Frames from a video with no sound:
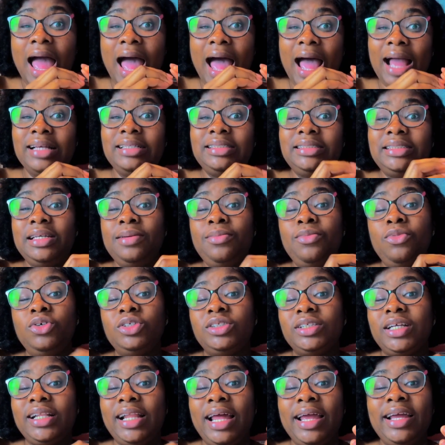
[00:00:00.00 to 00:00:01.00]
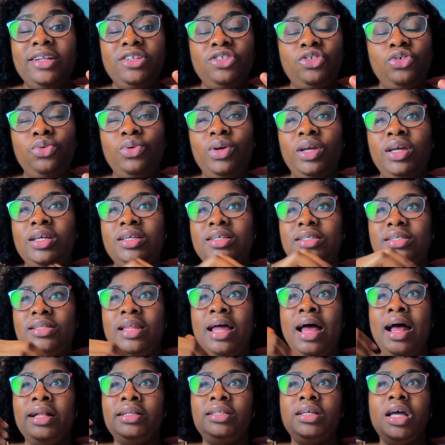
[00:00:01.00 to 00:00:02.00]
I see most clients do is
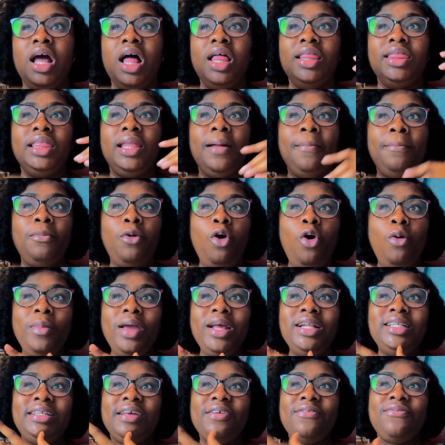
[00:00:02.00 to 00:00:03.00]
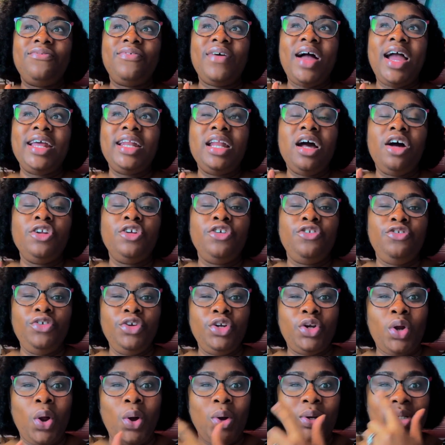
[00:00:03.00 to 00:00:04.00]
that the moment they find out the
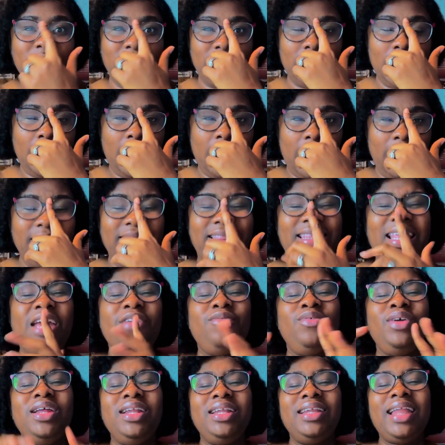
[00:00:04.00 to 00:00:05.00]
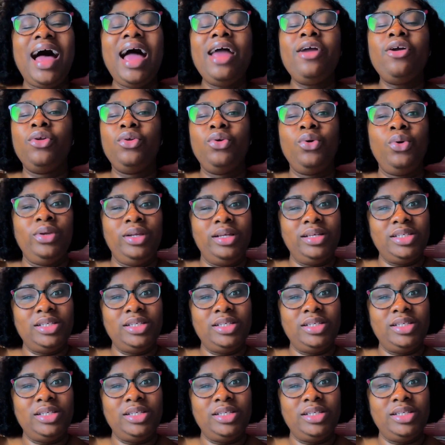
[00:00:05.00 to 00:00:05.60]
root cause, they rely on only